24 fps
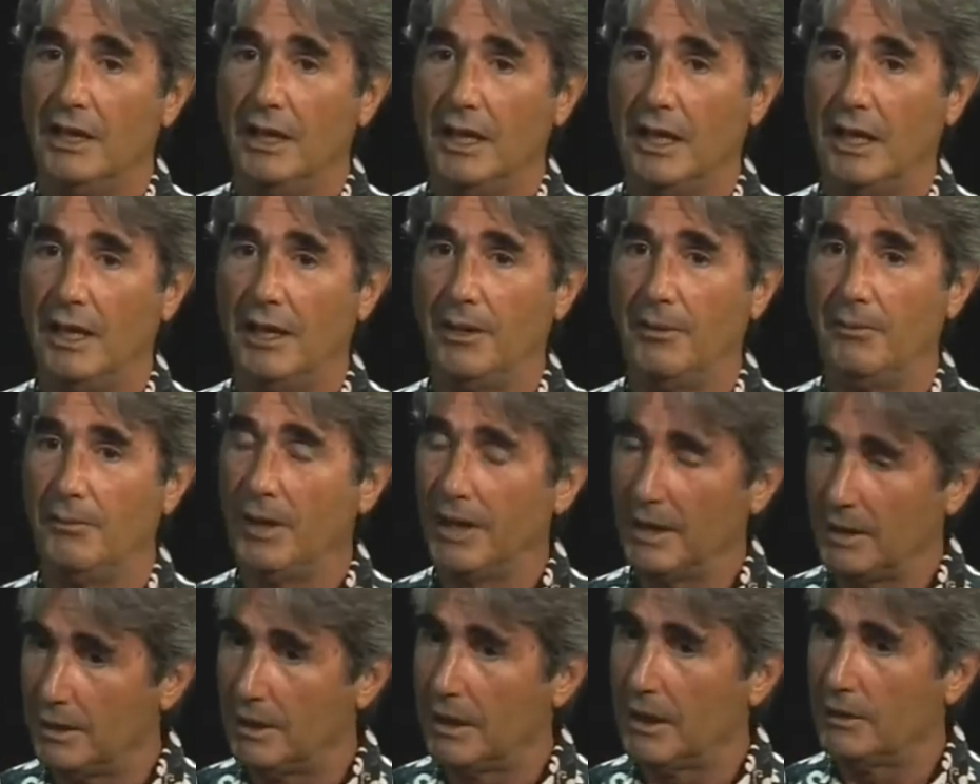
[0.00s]

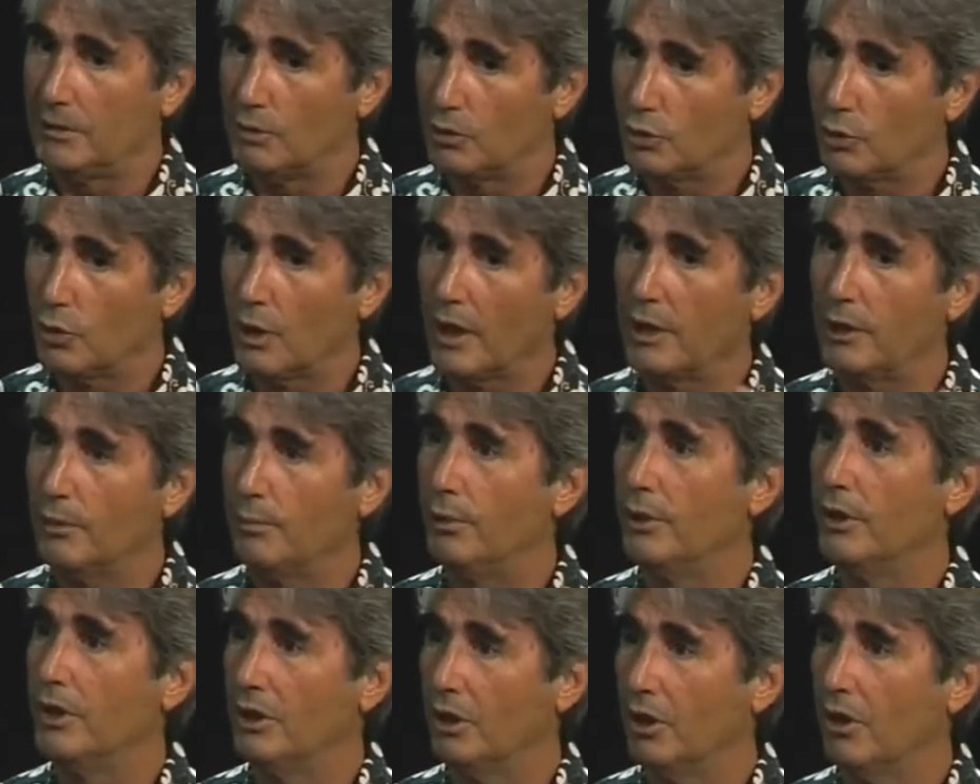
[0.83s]
and try to
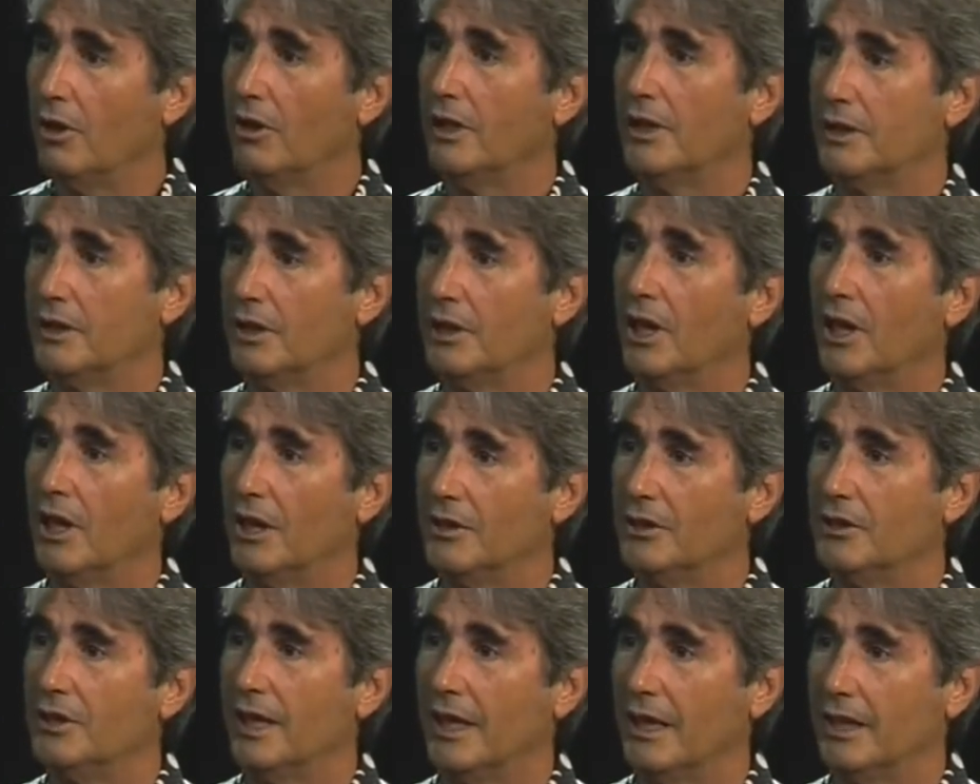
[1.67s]
put it all in
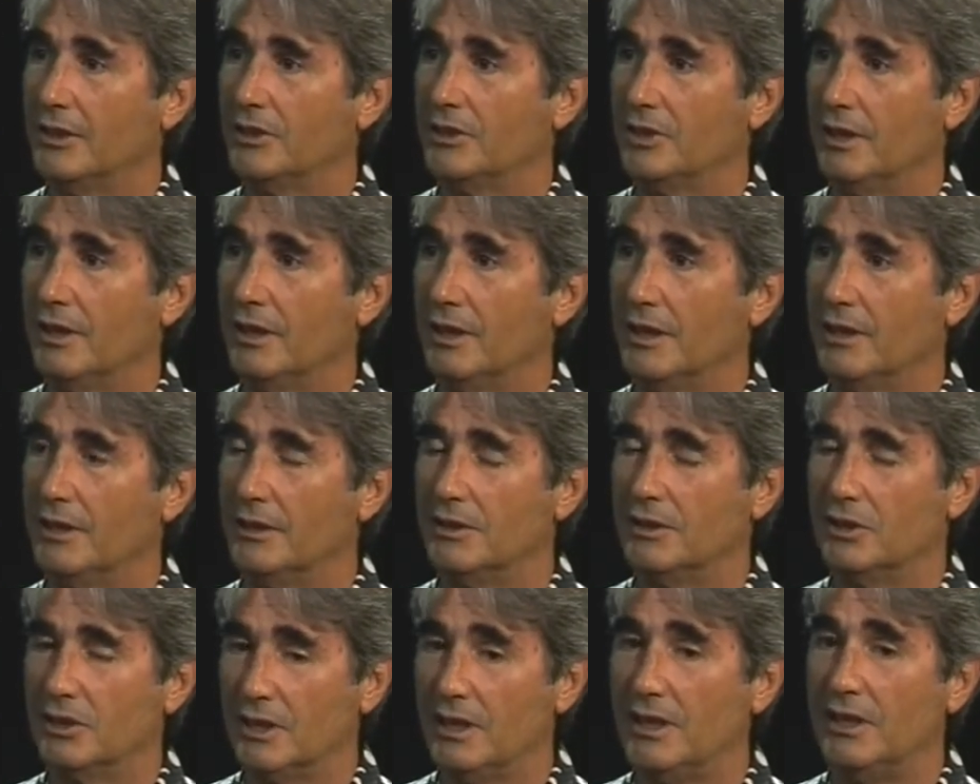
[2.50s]
context, and then
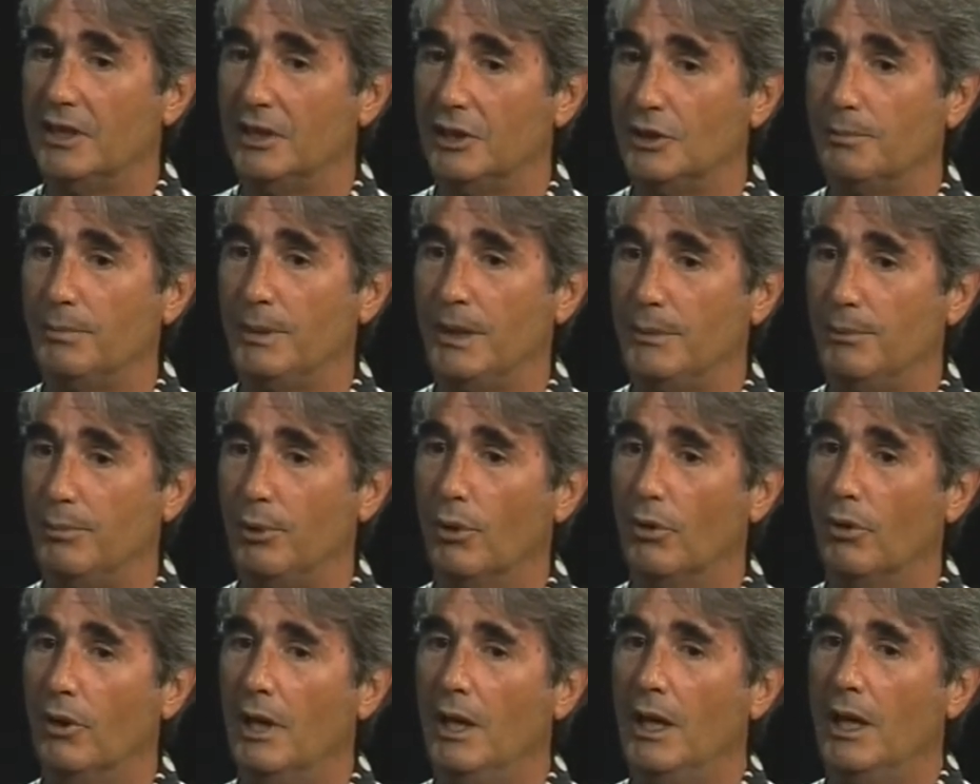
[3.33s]
see these
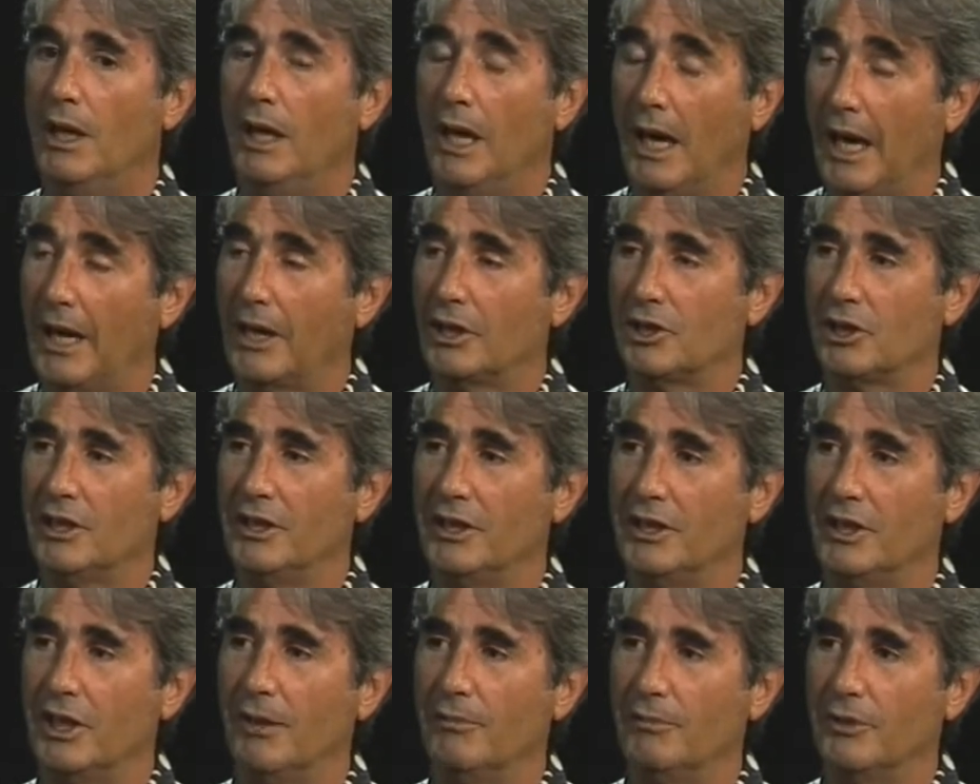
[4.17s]
people actually
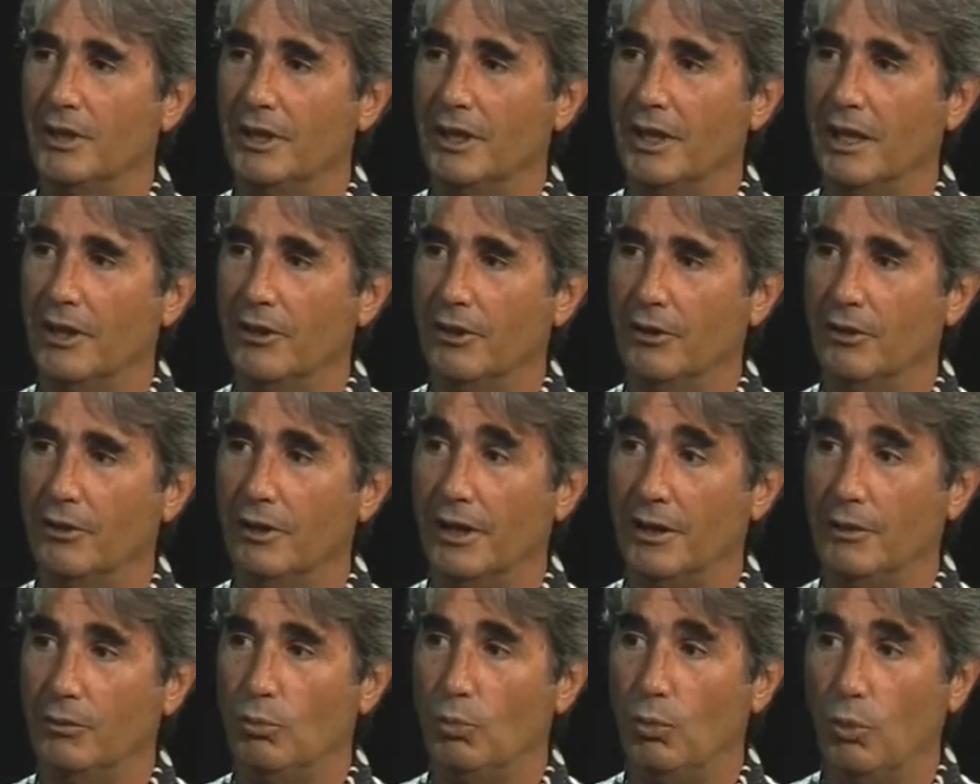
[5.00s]
come together
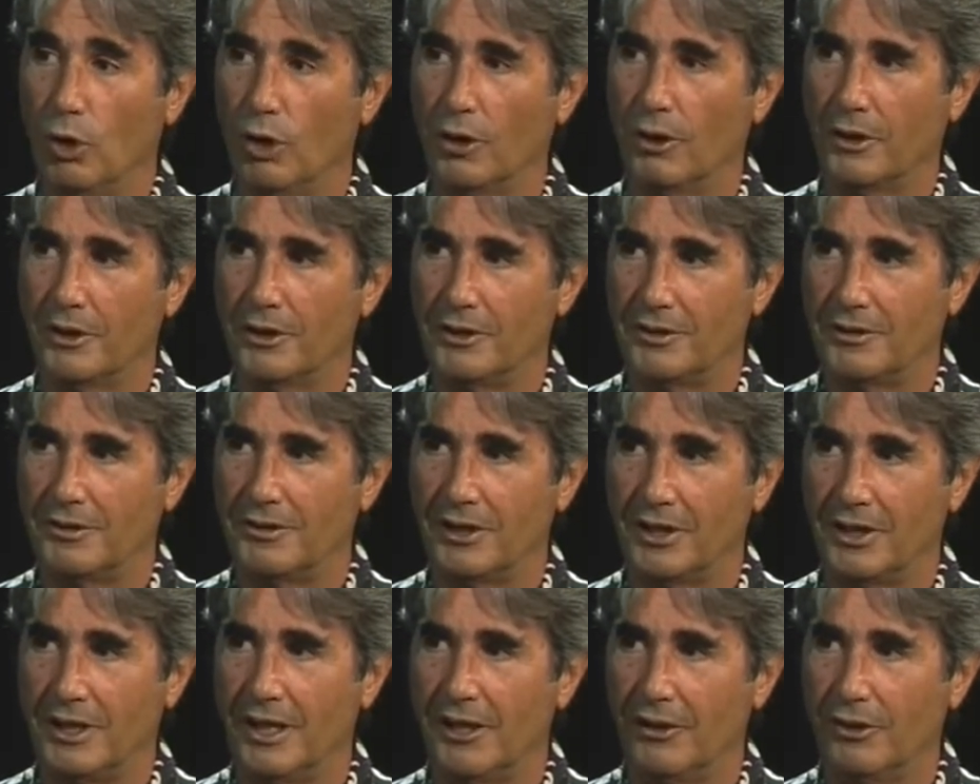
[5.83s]
and work
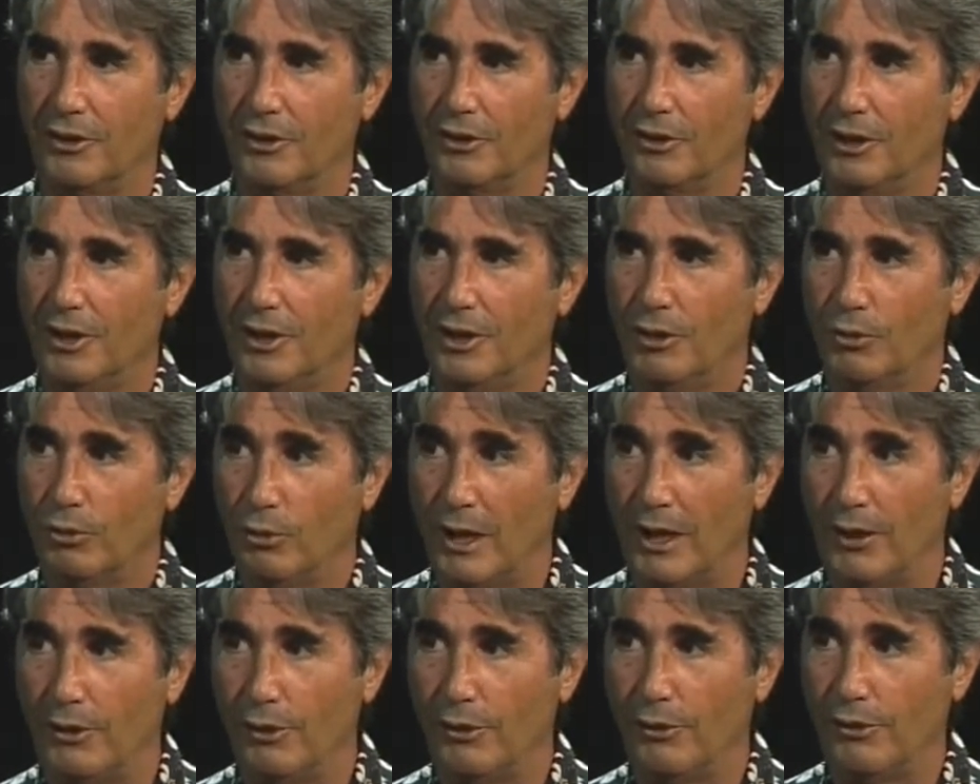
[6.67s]
together
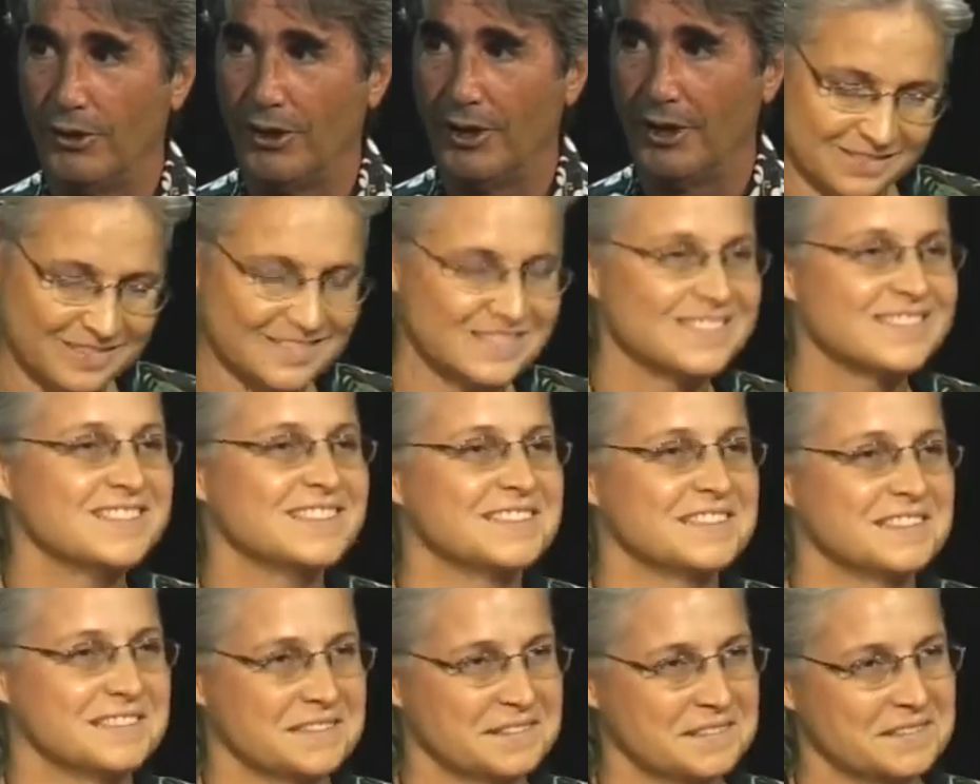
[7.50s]
rather than
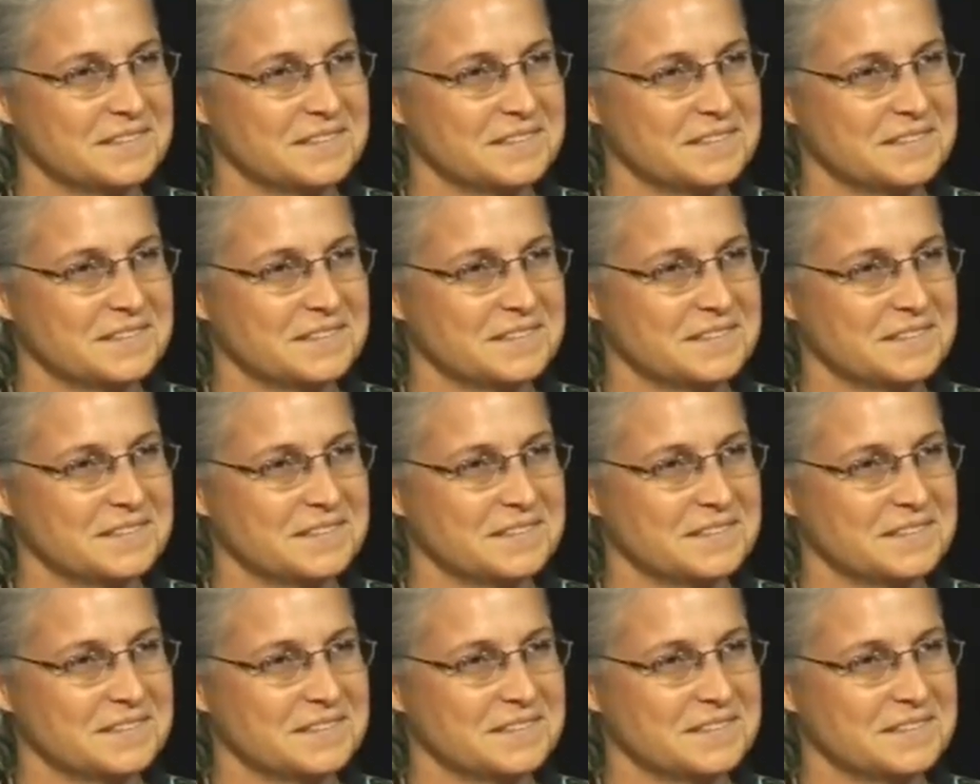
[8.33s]
just